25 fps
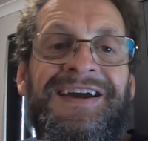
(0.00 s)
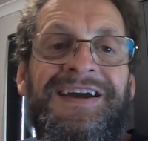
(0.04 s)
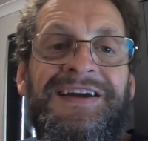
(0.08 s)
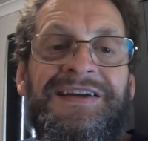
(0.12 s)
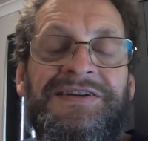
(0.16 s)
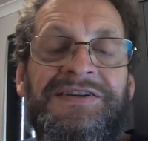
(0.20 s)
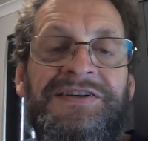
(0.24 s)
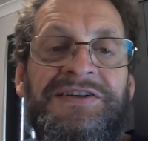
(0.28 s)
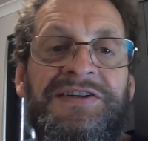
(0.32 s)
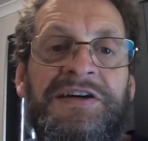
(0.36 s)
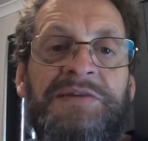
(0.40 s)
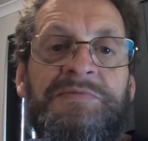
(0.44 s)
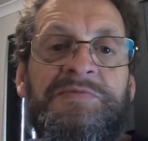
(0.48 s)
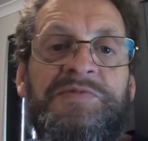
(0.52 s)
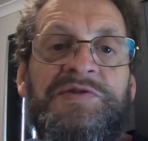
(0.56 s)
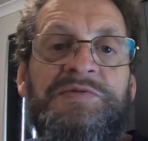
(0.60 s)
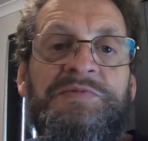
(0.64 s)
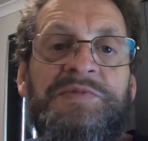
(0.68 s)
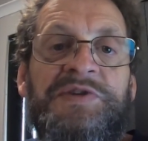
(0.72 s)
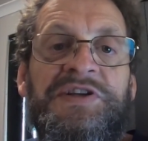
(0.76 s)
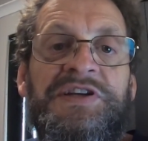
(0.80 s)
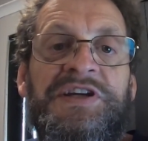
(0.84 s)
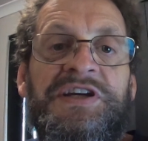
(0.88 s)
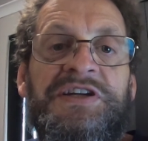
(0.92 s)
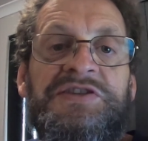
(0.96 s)
And come with
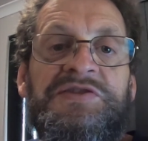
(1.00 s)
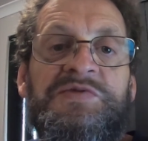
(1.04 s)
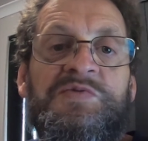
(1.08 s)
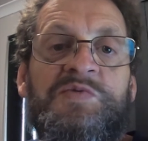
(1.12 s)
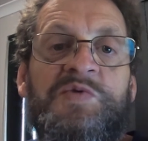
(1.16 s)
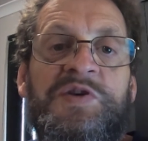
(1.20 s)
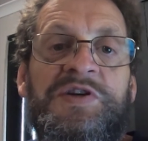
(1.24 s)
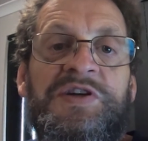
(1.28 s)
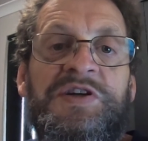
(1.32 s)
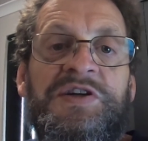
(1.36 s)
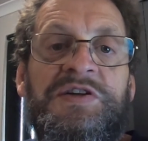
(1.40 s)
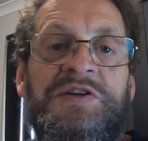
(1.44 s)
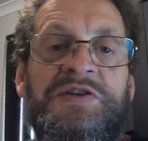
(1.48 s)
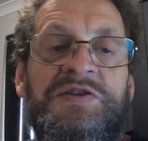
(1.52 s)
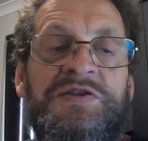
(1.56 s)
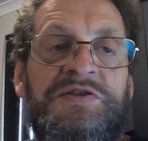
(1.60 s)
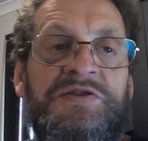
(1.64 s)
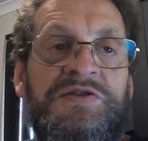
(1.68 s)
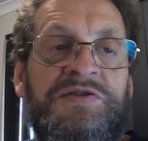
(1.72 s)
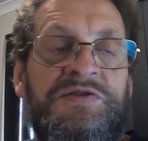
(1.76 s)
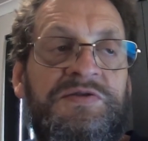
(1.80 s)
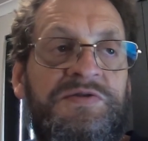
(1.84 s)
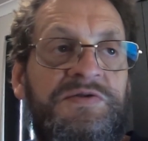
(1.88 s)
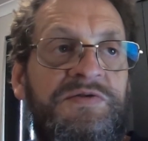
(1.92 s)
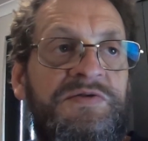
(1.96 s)
me next week
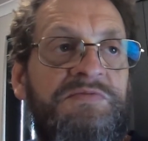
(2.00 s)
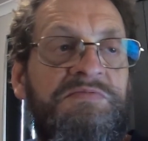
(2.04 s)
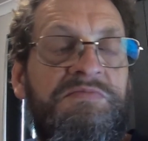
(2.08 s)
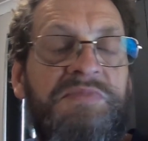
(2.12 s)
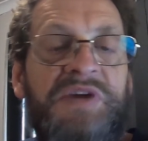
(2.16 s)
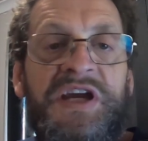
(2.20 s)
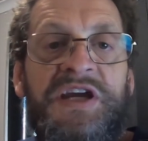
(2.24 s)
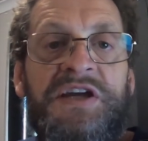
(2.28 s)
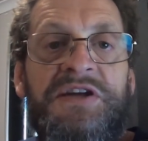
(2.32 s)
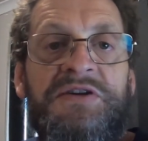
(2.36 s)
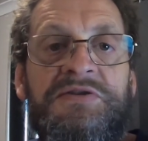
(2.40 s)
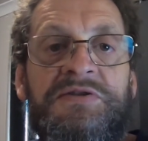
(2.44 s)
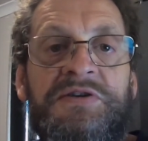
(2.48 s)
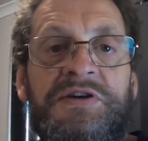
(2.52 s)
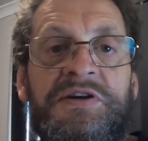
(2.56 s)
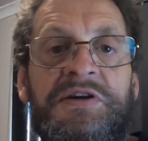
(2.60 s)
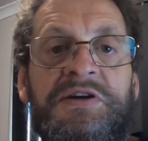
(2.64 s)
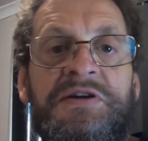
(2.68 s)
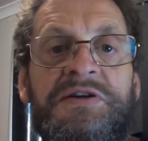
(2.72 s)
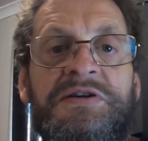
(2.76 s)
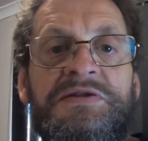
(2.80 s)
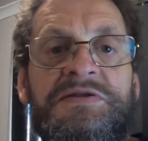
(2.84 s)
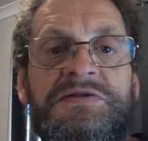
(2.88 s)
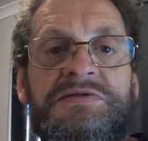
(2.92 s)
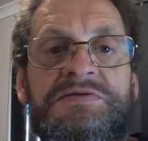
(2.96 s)
to
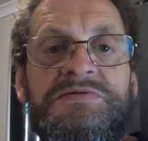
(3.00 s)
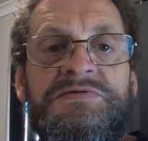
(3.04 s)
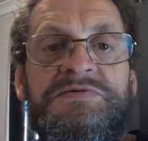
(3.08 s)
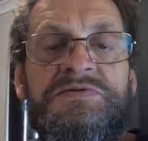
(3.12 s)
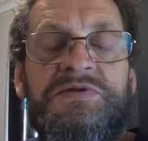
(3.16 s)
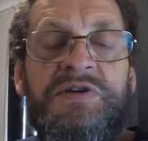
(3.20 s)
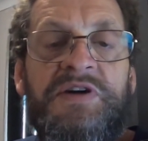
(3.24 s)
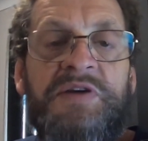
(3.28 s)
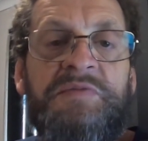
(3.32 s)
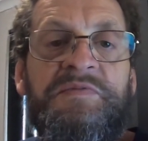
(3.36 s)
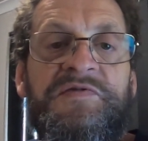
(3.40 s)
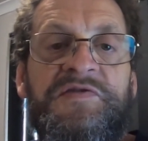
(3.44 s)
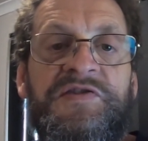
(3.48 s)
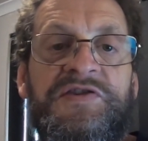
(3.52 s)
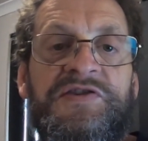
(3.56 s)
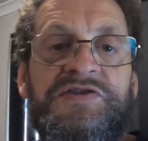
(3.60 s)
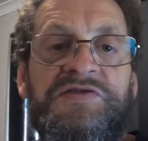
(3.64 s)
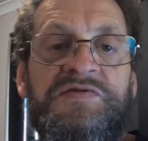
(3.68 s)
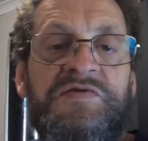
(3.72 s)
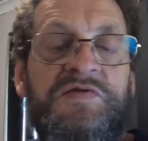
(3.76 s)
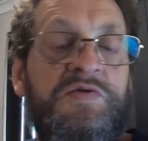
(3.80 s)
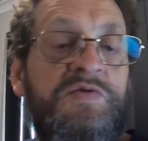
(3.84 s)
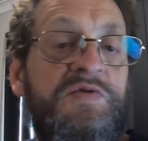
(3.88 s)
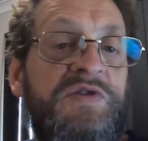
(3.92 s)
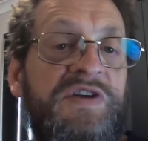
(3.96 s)
Mandurah Crab
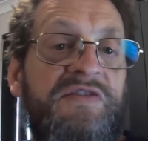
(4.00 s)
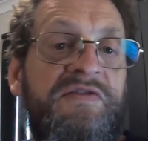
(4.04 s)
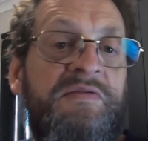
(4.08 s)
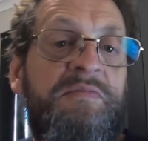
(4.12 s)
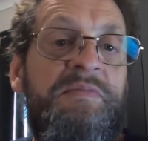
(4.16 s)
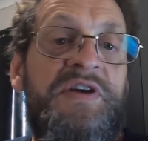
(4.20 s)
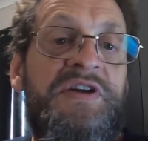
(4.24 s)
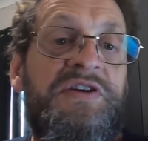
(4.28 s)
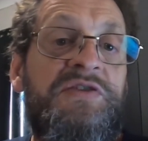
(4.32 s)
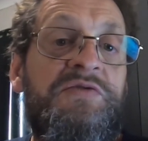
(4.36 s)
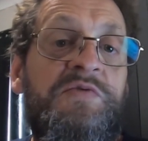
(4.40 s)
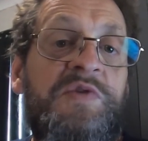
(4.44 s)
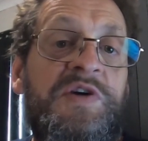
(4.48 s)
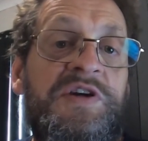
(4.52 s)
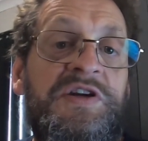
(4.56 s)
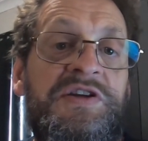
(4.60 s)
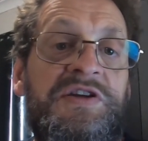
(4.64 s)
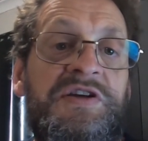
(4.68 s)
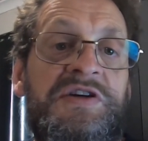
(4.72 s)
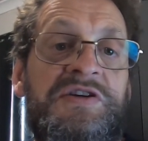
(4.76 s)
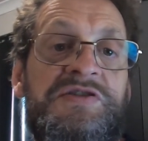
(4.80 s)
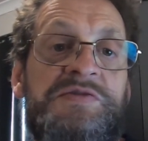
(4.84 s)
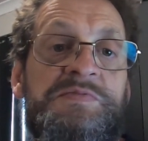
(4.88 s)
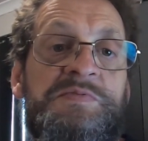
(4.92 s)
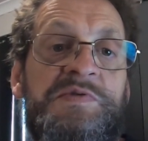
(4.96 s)
Festival. Never been to one of
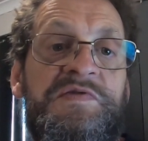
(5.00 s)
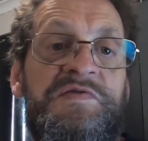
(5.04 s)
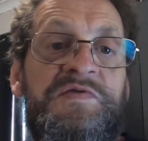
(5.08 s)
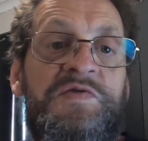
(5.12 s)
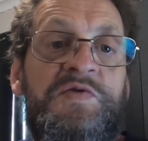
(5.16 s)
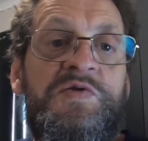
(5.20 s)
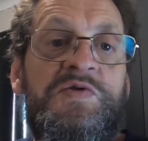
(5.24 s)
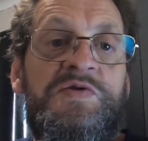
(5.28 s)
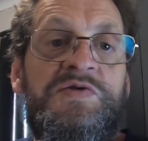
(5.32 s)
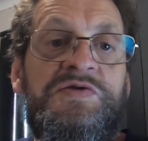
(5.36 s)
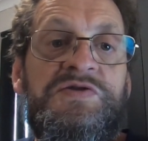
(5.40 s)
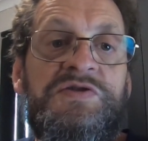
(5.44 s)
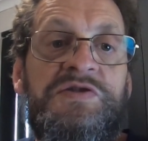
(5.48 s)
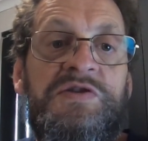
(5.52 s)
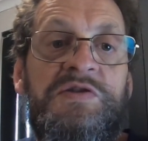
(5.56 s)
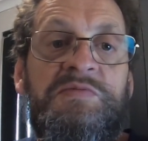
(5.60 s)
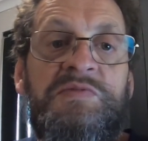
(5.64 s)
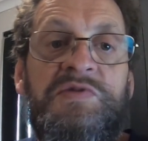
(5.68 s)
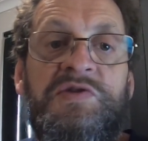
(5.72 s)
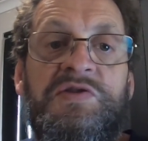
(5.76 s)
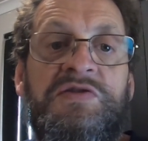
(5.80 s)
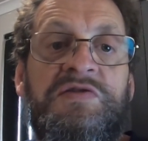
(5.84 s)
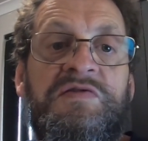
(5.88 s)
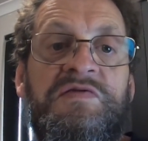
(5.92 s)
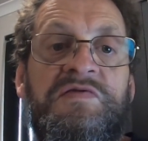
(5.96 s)
those before, so I'm
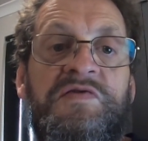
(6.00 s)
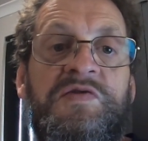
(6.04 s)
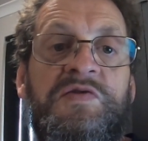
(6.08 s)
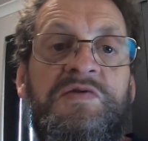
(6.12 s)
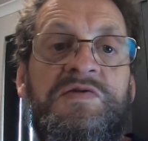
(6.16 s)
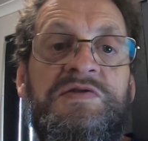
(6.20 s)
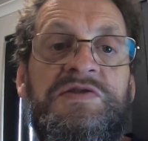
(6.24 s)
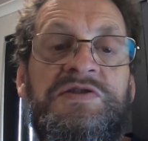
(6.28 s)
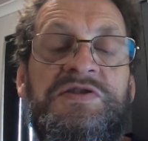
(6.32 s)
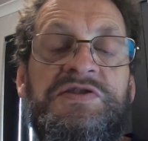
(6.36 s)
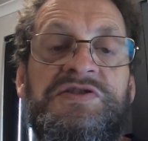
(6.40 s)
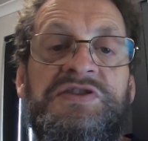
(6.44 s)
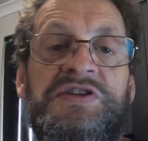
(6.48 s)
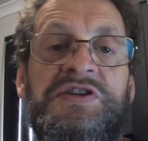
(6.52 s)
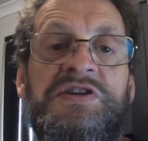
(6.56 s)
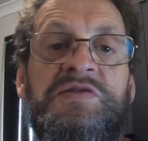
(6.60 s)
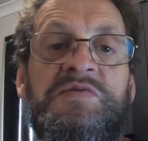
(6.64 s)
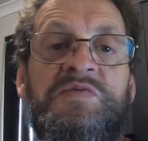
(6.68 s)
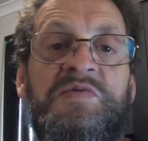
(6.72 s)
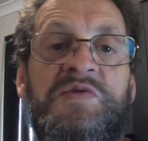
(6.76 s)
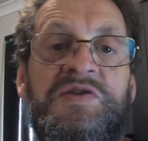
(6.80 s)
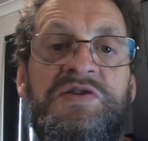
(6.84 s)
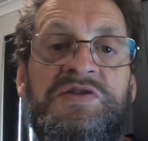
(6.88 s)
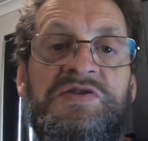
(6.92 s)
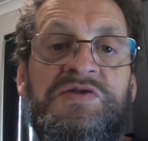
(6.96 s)
looking forward to
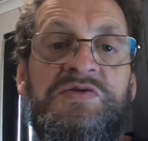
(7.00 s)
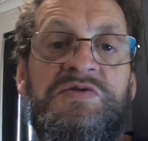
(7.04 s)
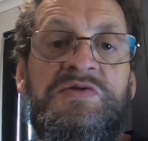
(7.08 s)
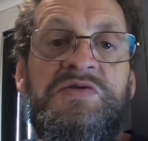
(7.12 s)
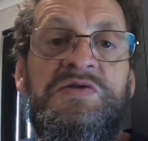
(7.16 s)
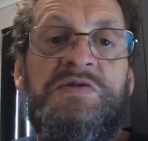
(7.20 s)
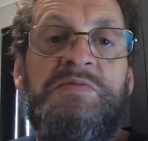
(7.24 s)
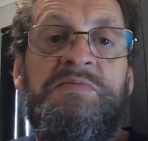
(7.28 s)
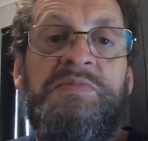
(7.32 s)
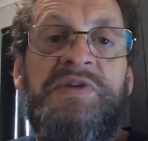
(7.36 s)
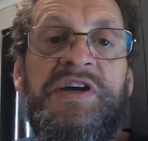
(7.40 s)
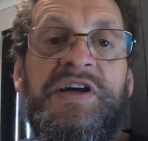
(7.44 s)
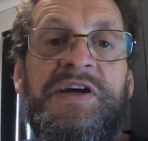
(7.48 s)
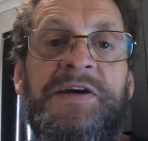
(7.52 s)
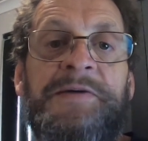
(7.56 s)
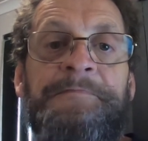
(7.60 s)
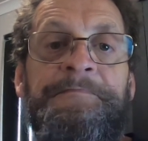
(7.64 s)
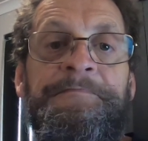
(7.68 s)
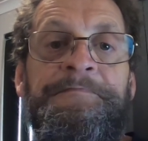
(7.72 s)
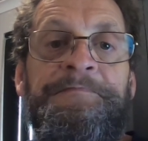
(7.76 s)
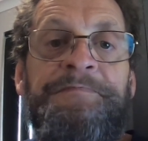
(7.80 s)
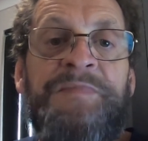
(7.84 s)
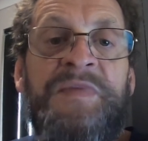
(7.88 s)
seeing what it's all about.